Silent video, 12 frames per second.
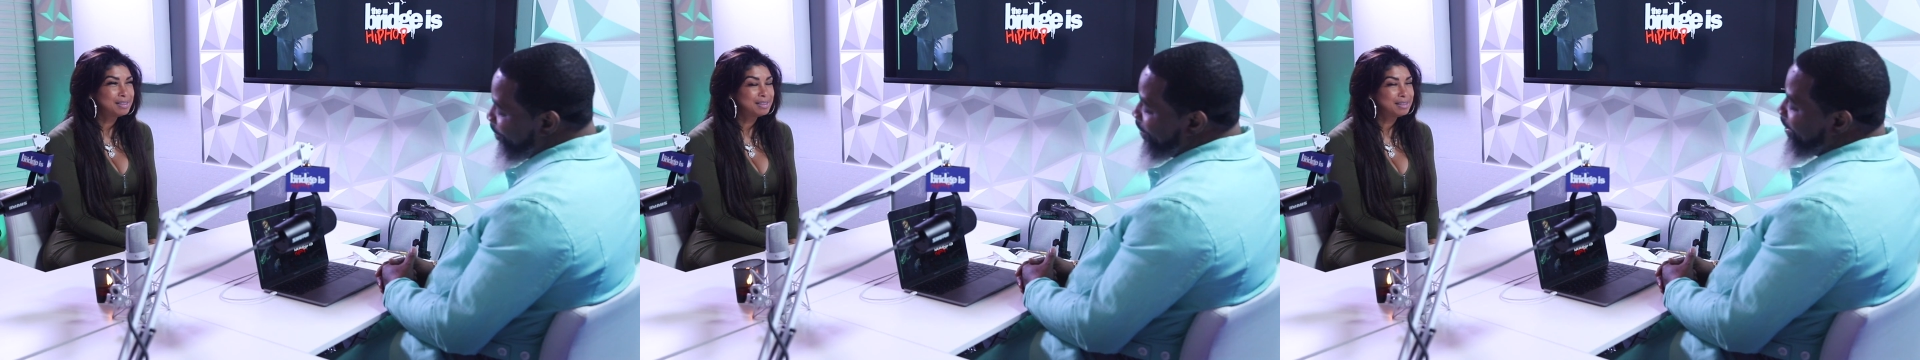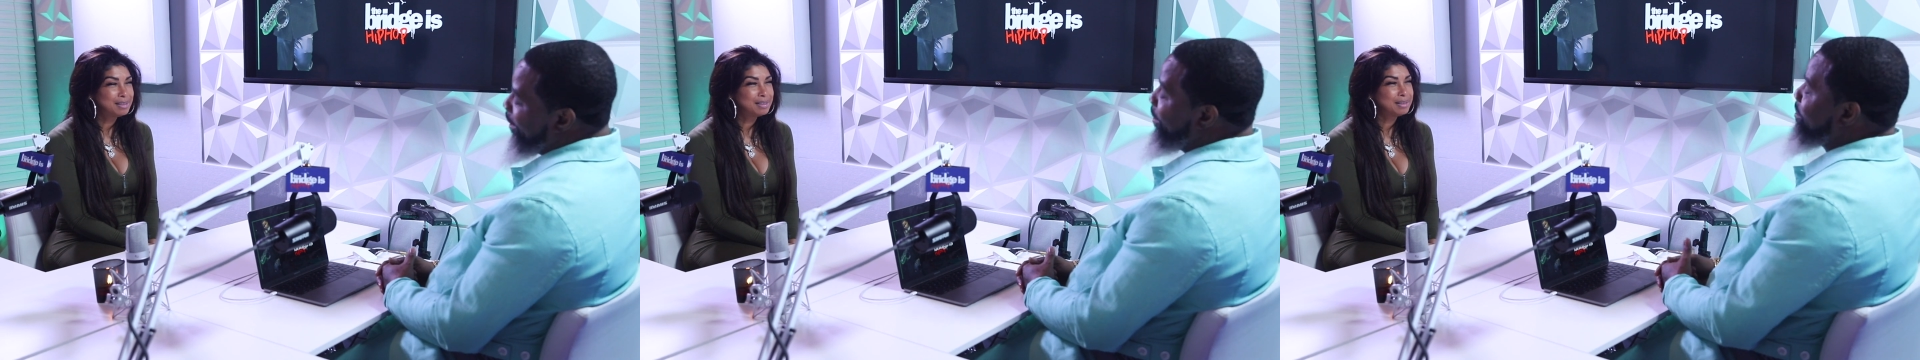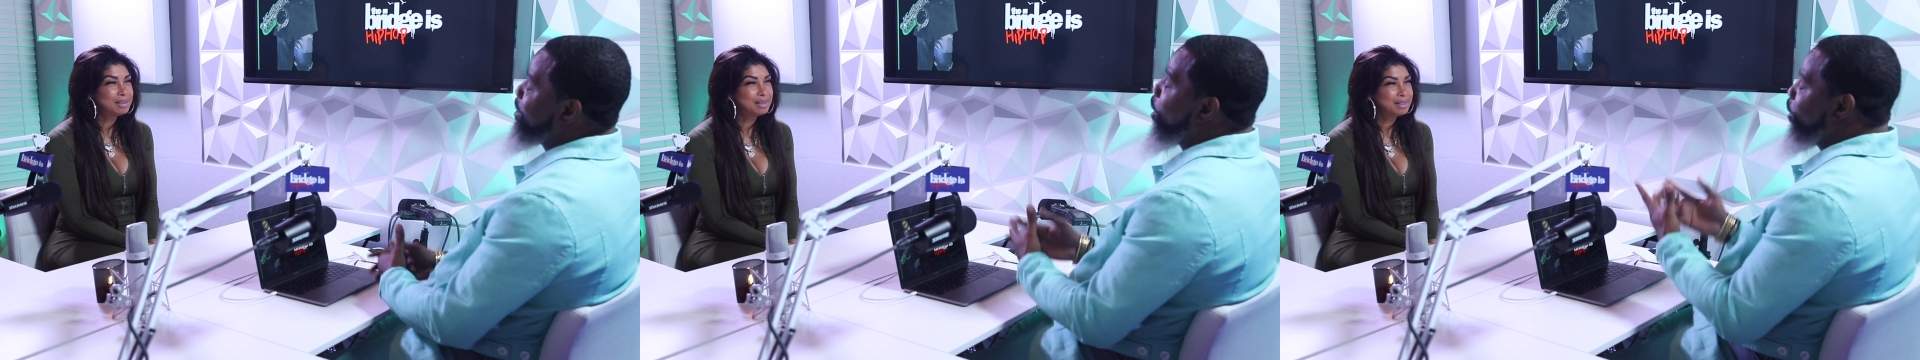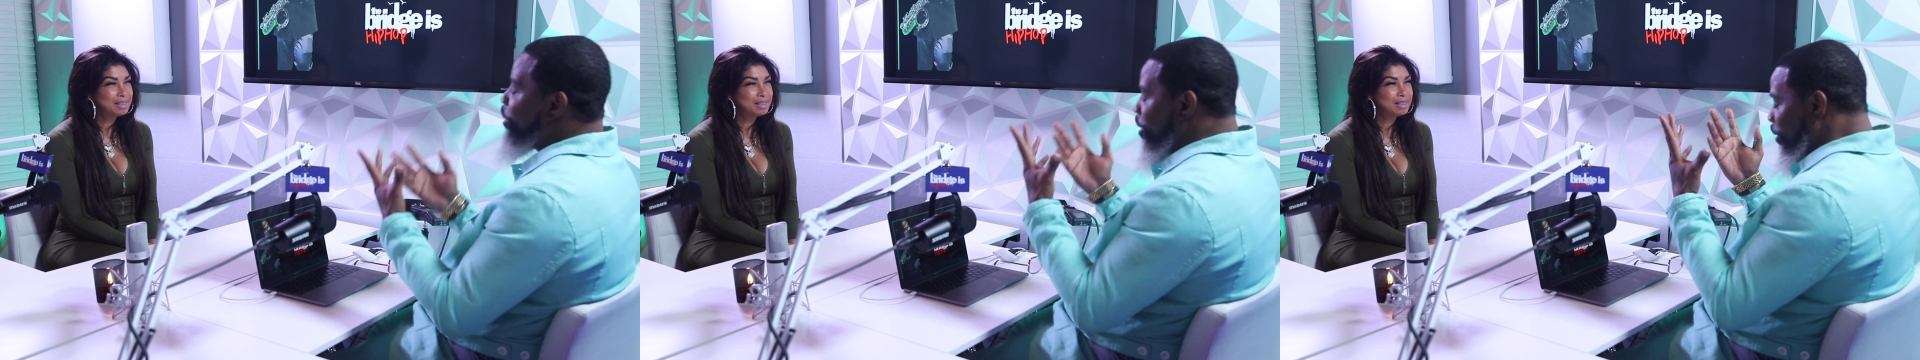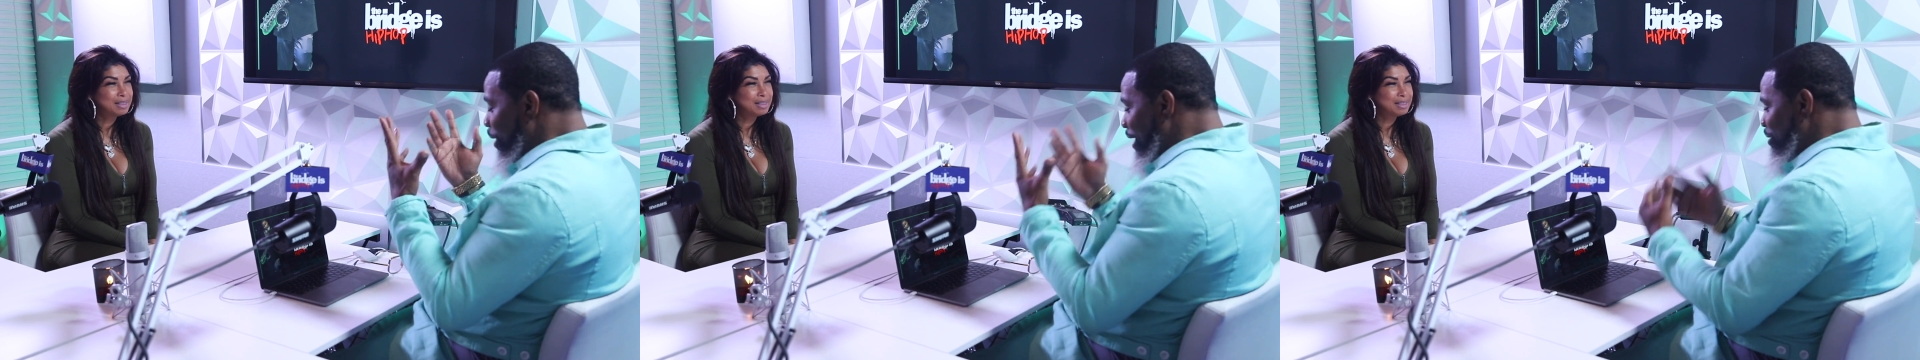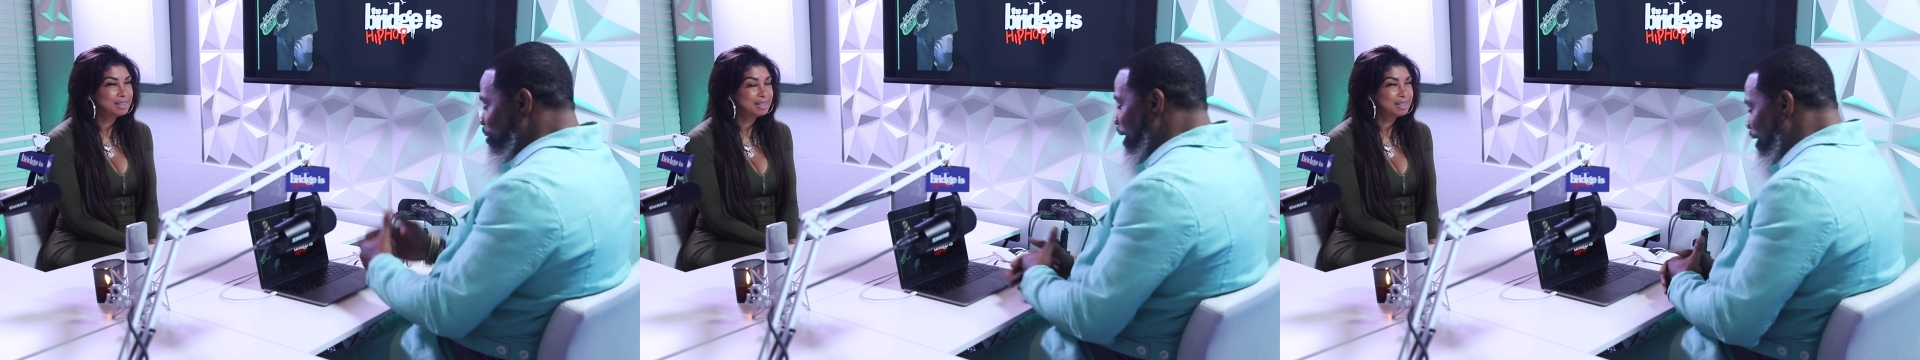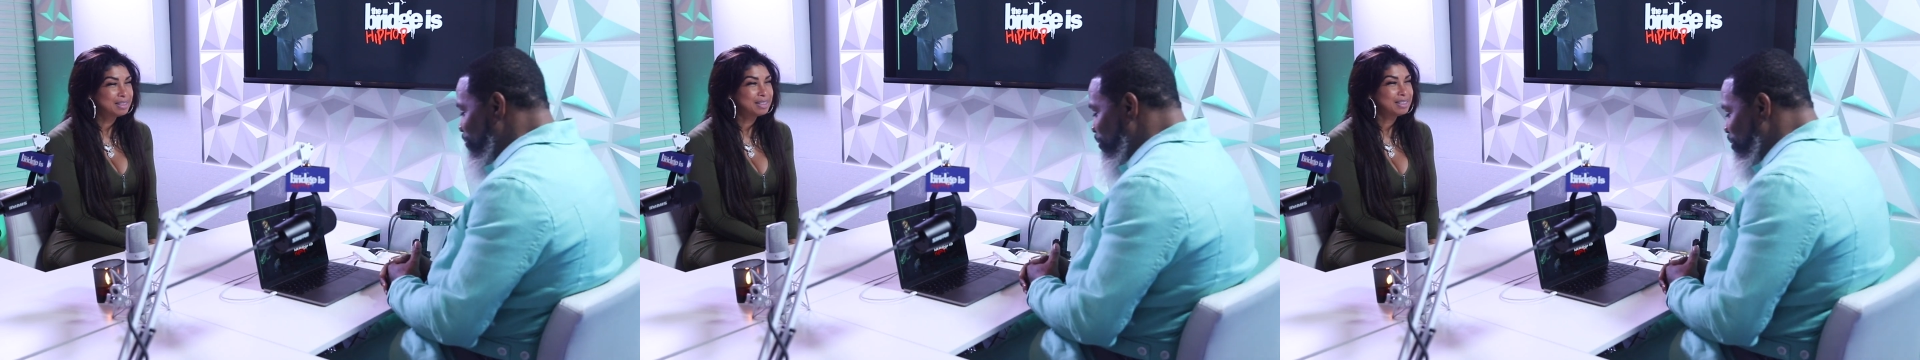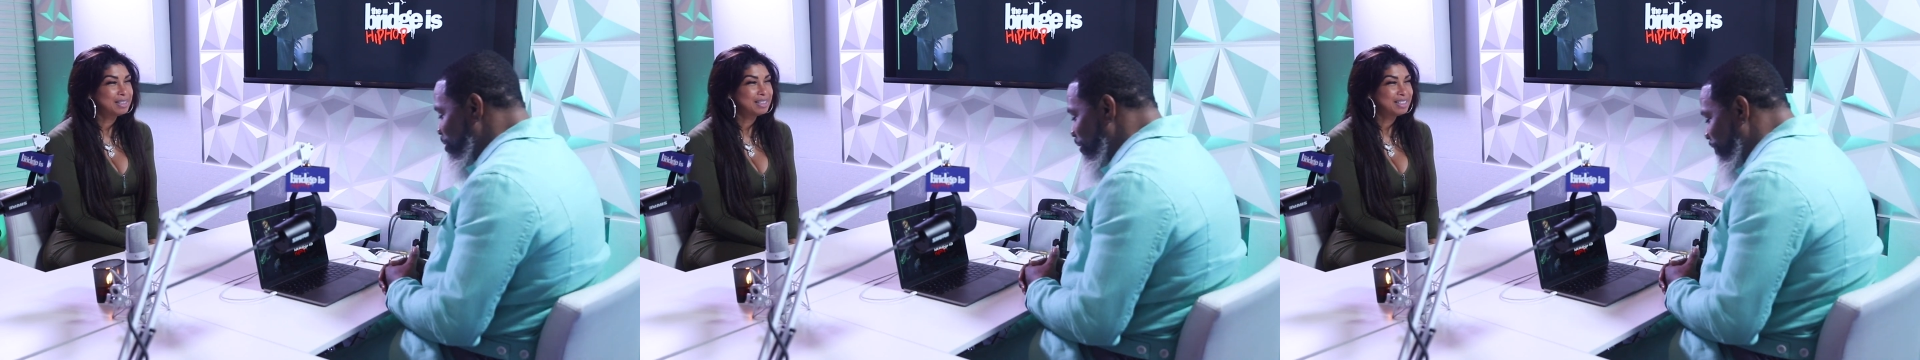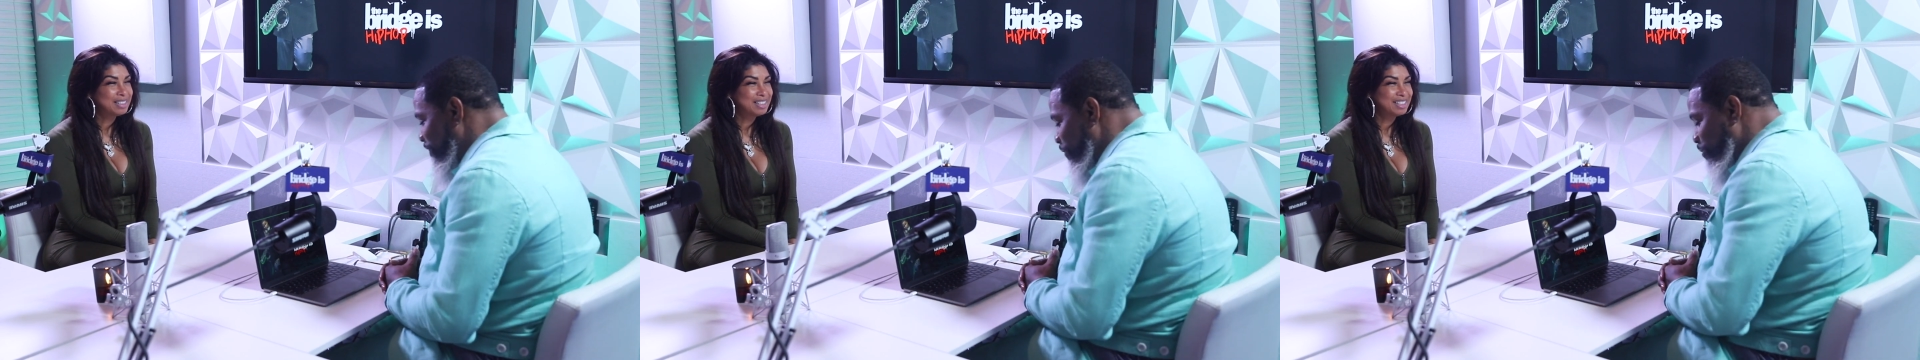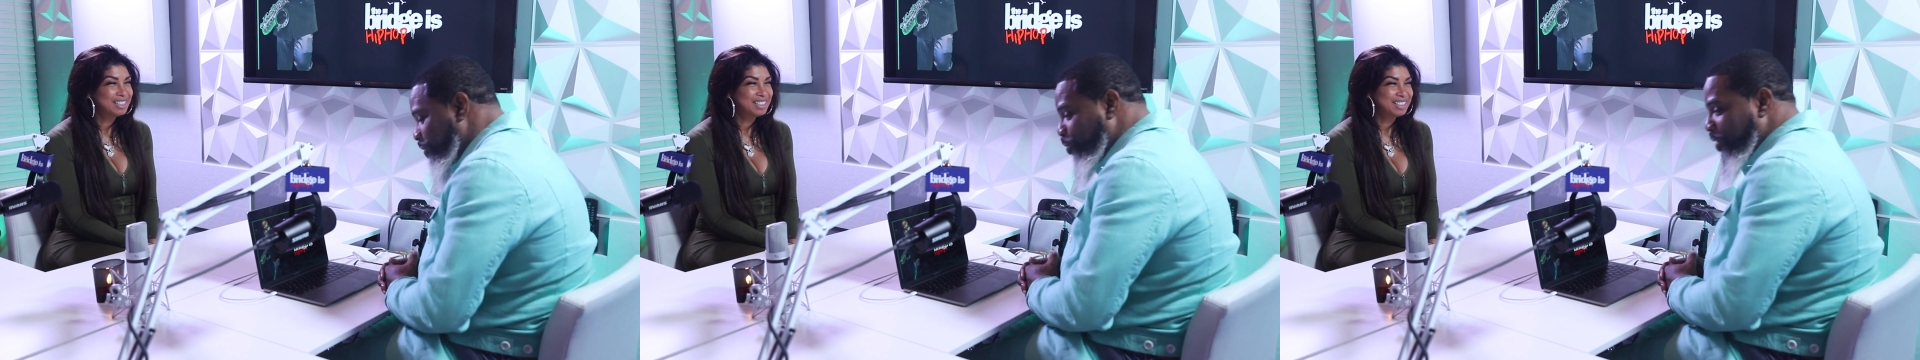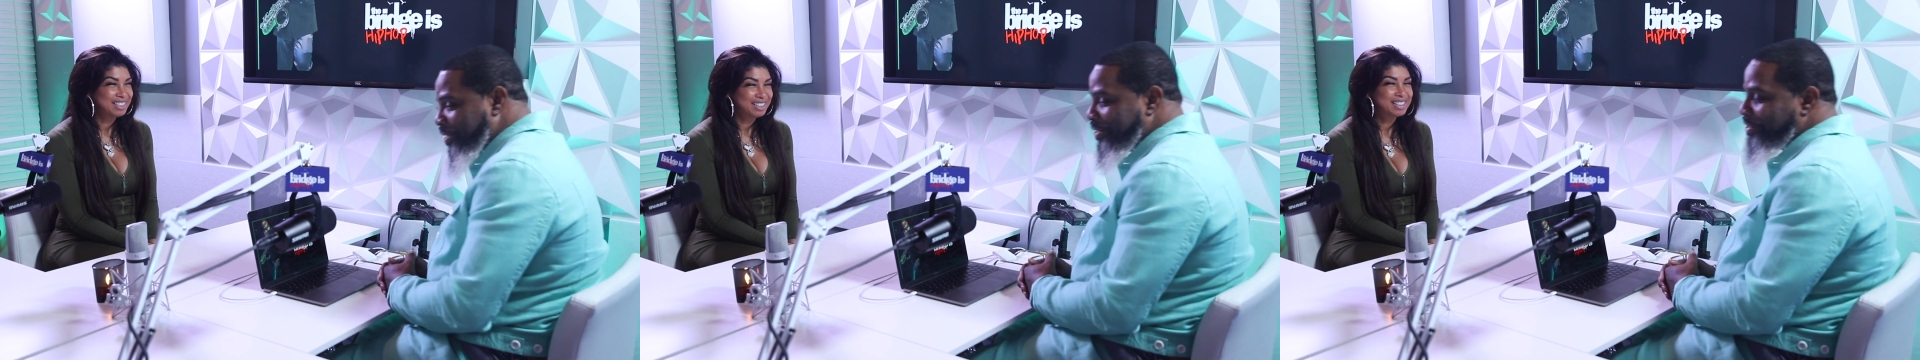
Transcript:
Speaker 1: everything. Talking all that jazz with G Fields, the Bridge